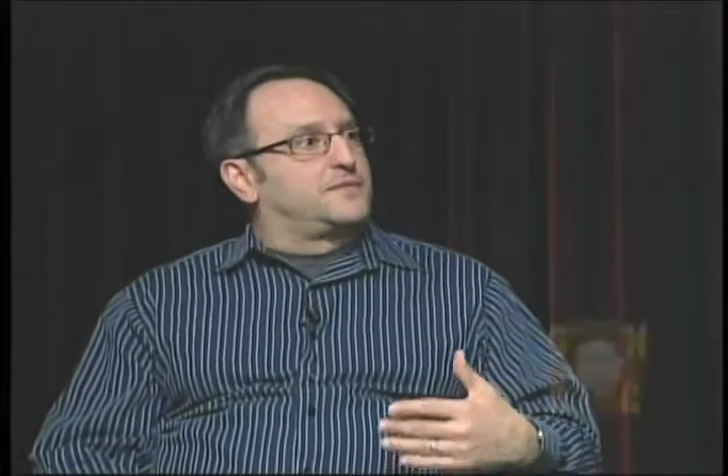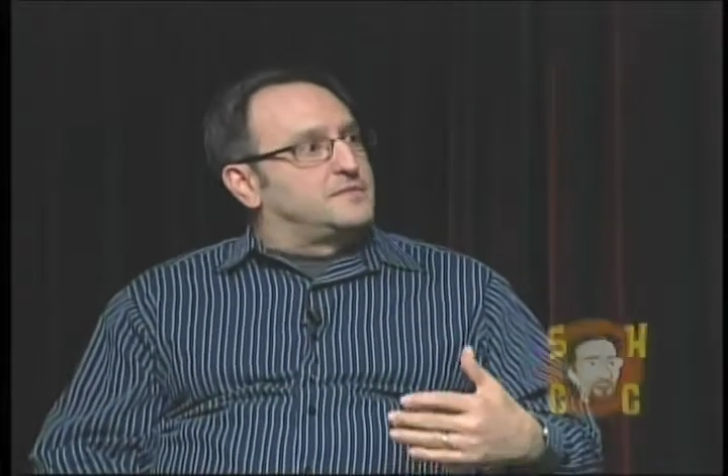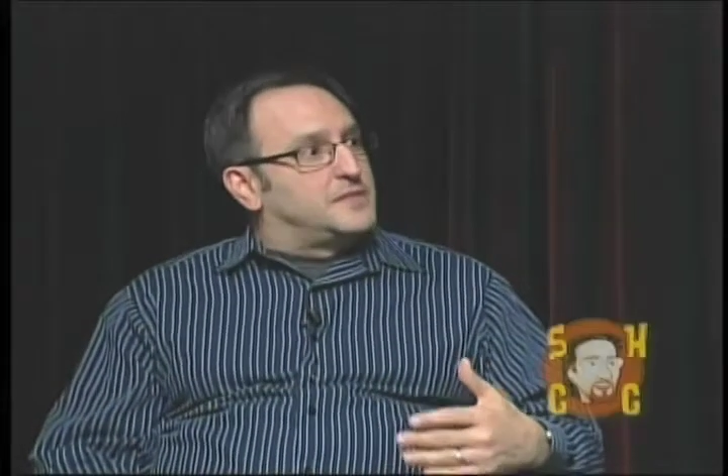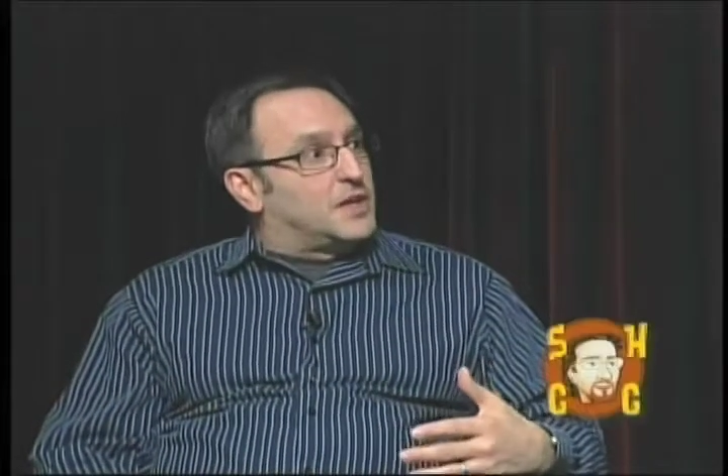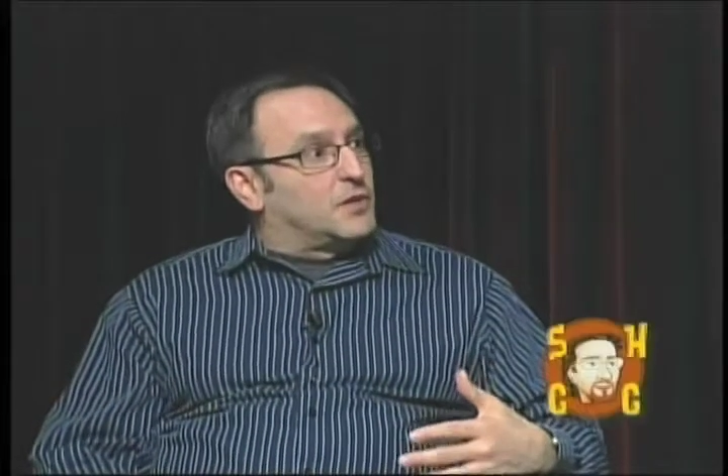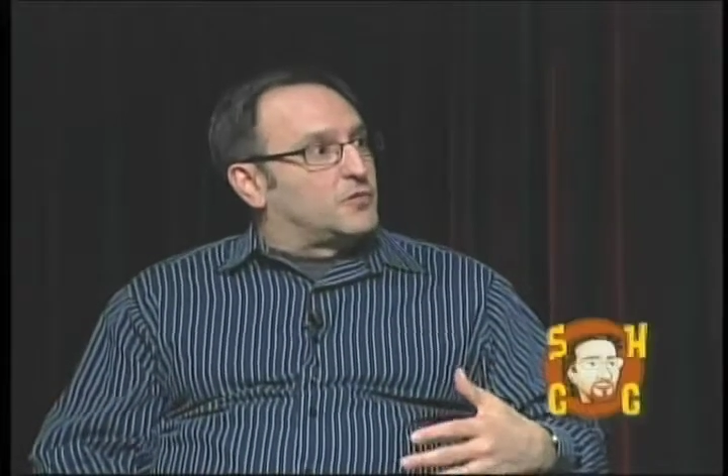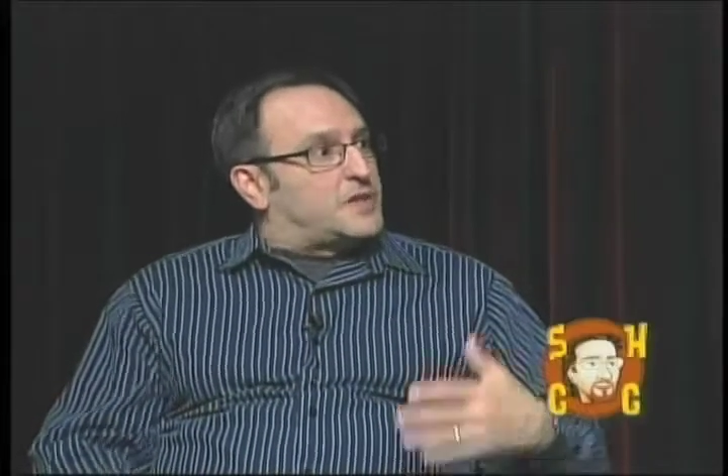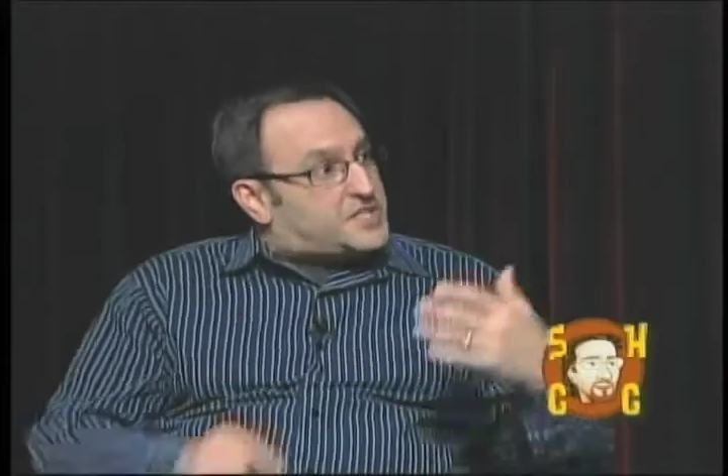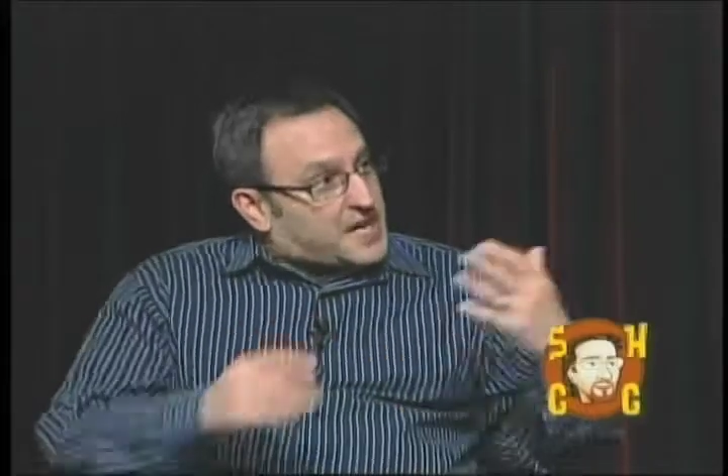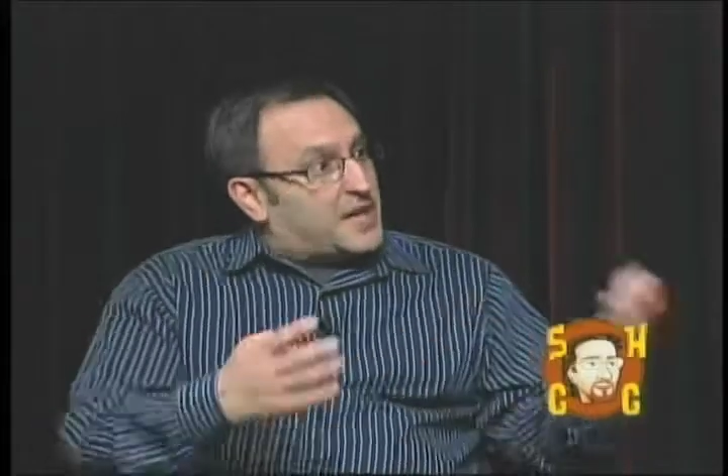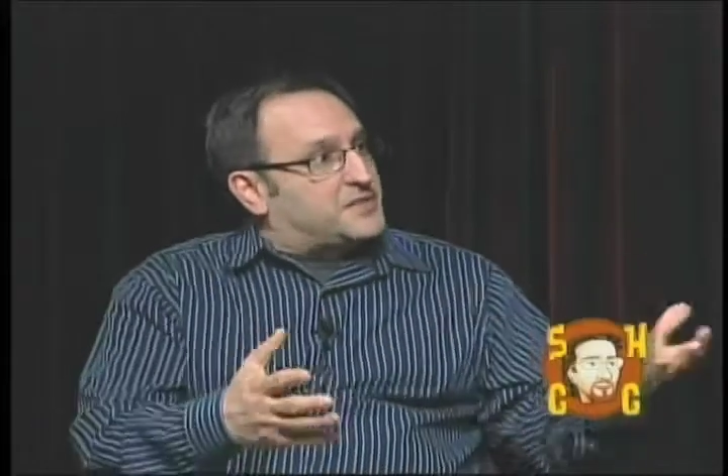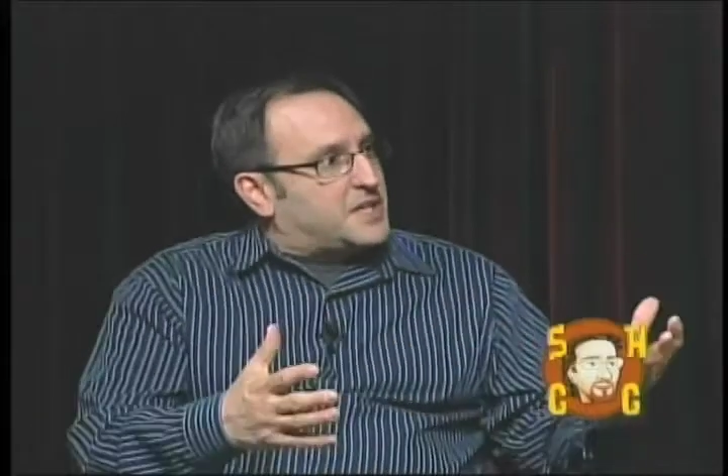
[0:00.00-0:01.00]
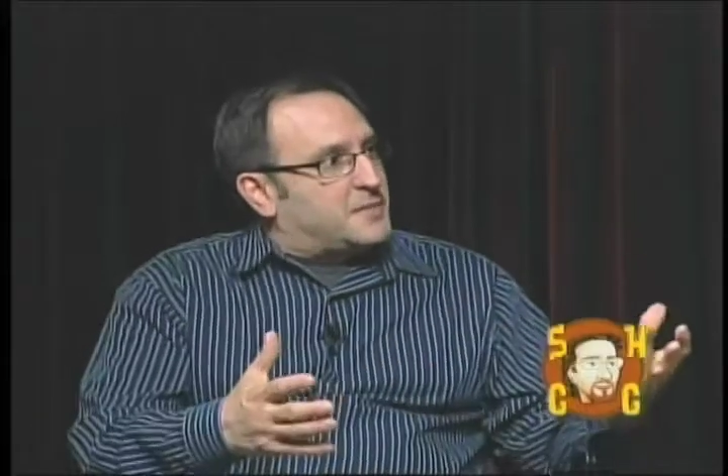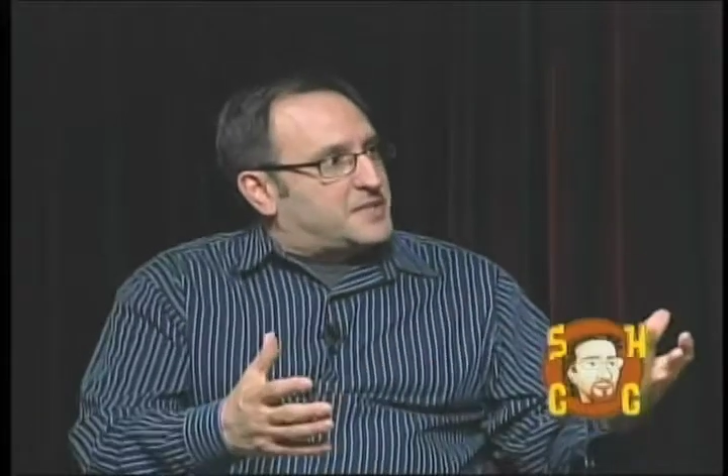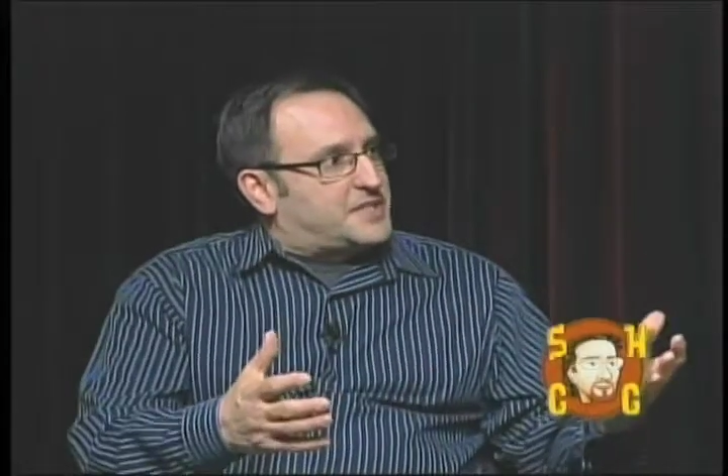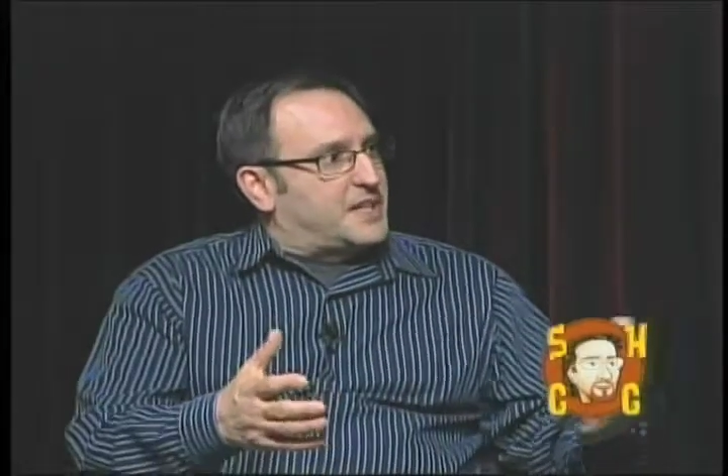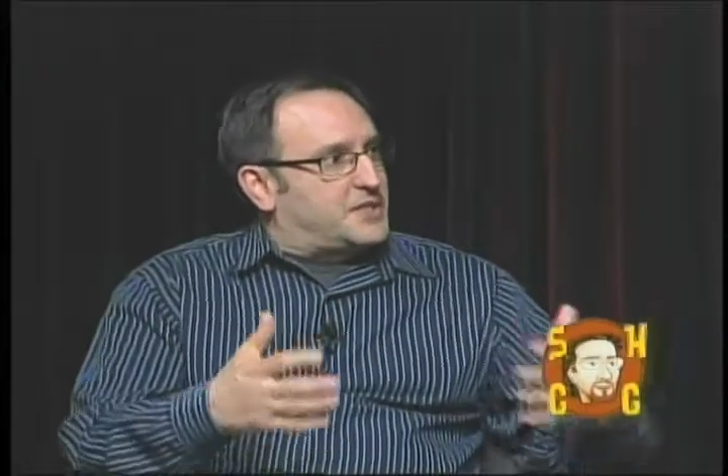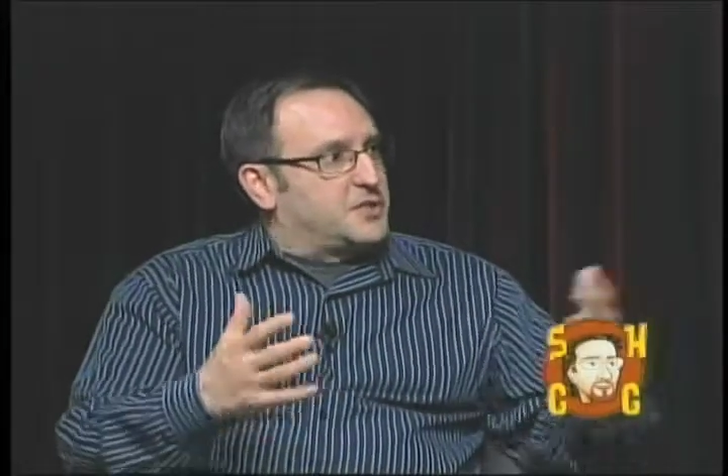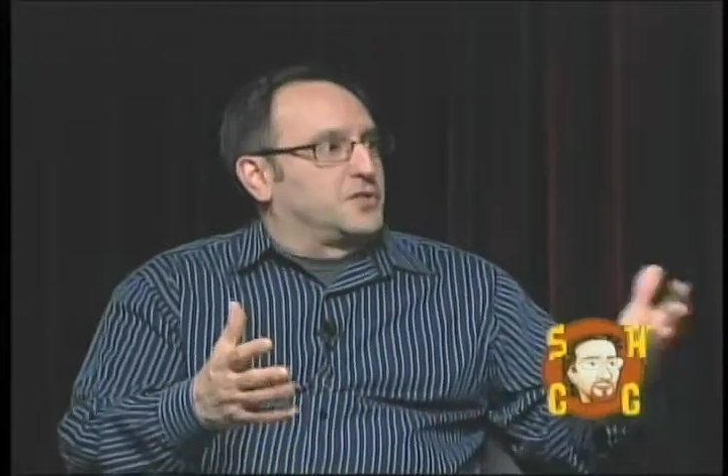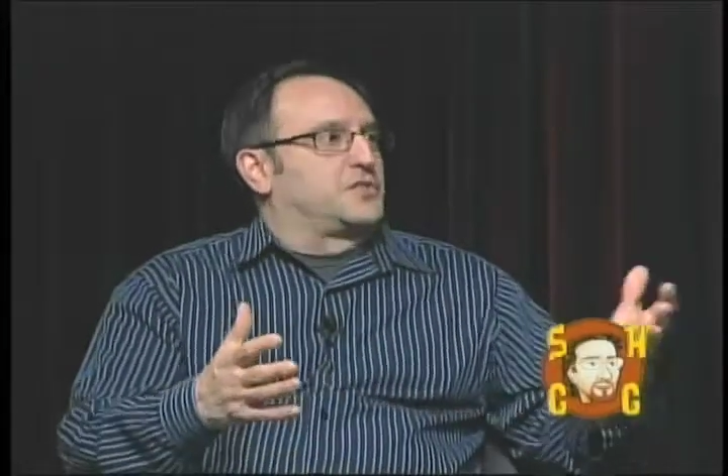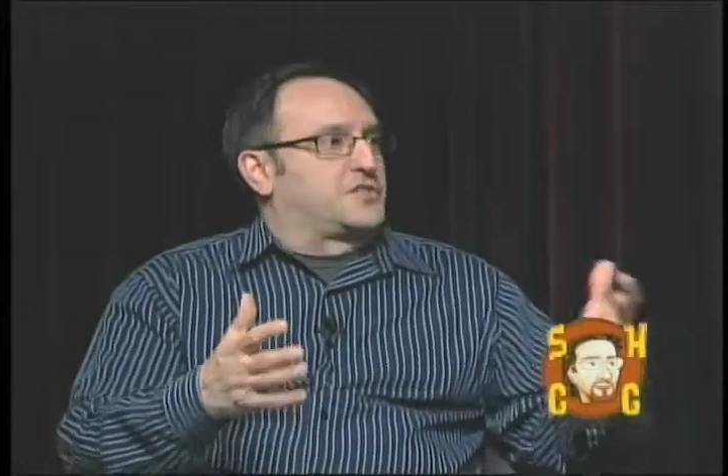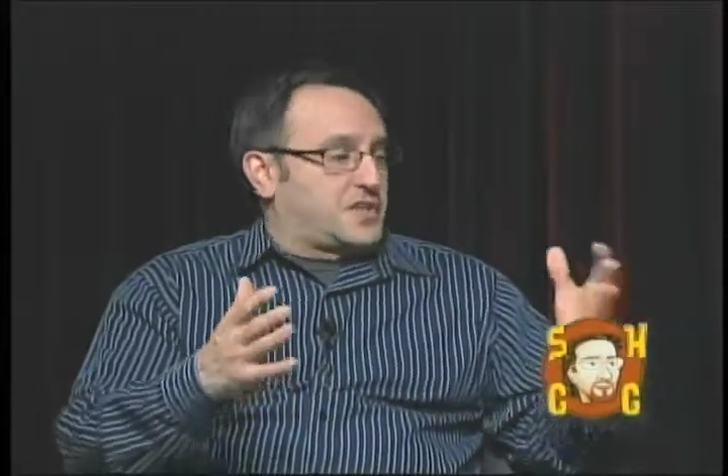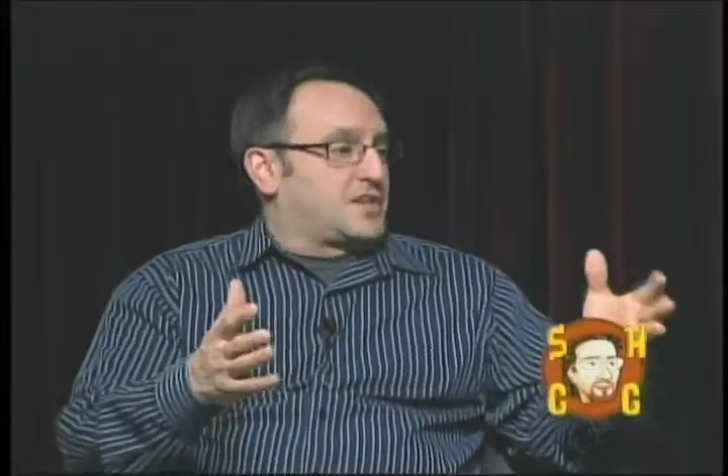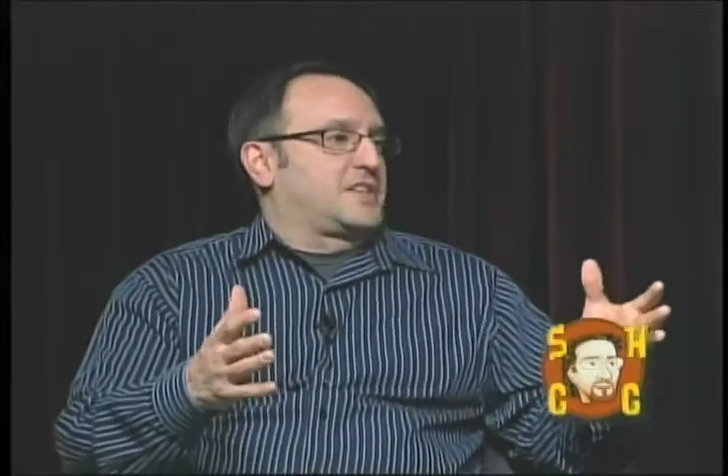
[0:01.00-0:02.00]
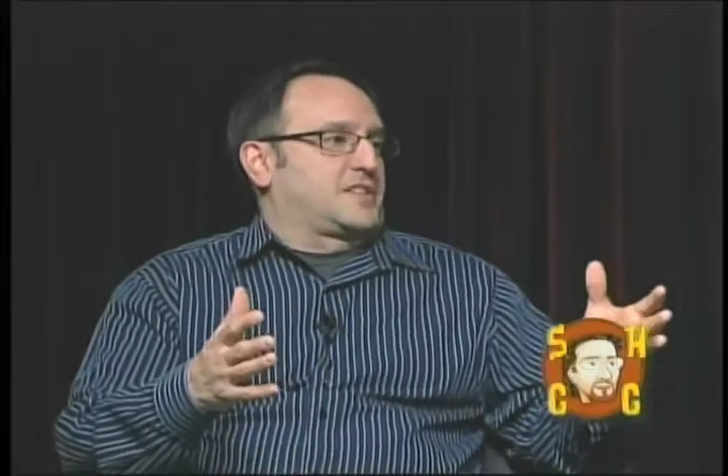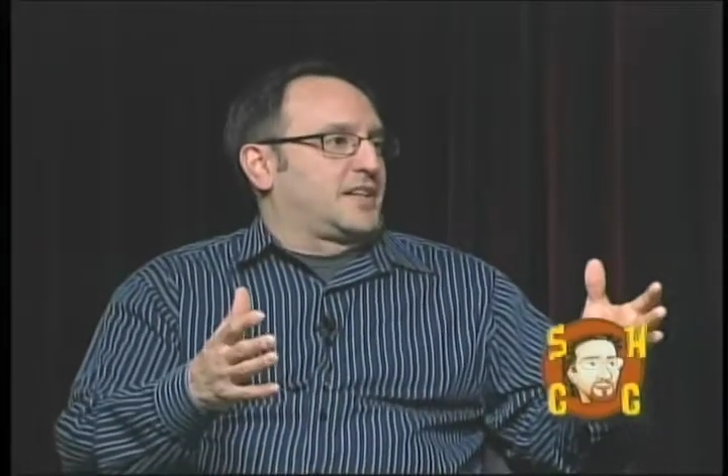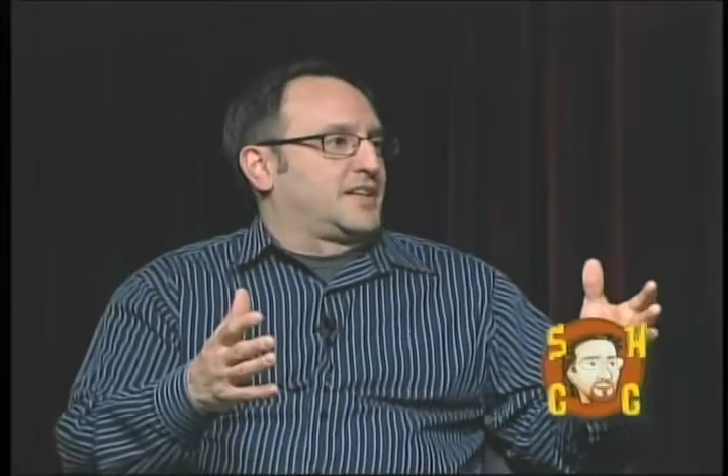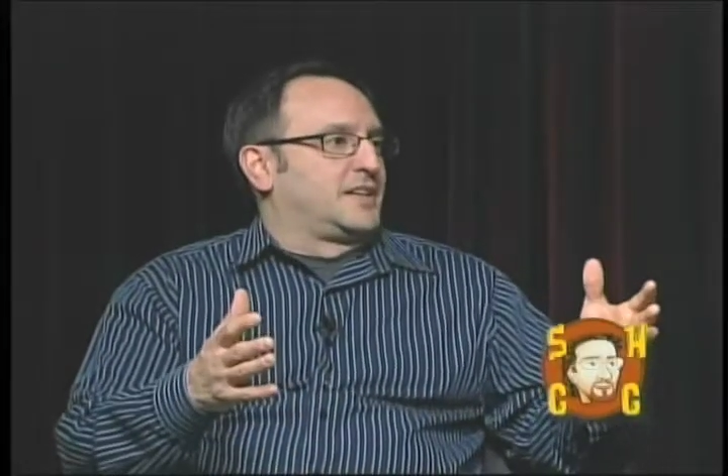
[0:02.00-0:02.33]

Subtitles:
you know, reach out to him and say, dude, seriously,